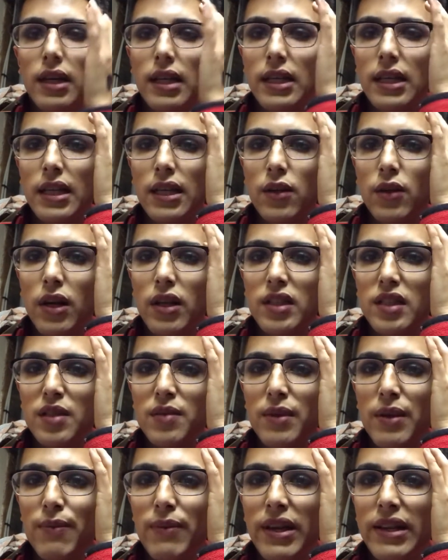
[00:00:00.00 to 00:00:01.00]
it crosses
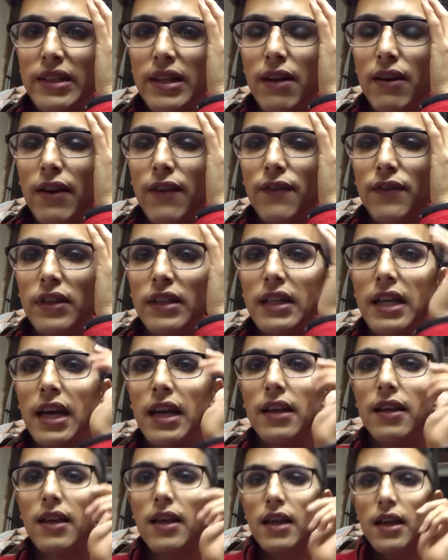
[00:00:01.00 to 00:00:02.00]
my mind now. I
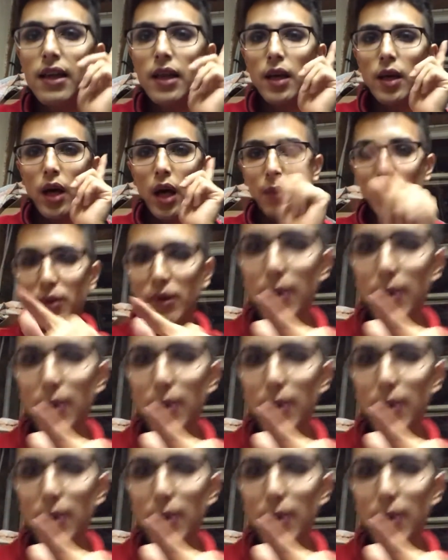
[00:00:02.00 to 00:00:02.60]
forget. I'll be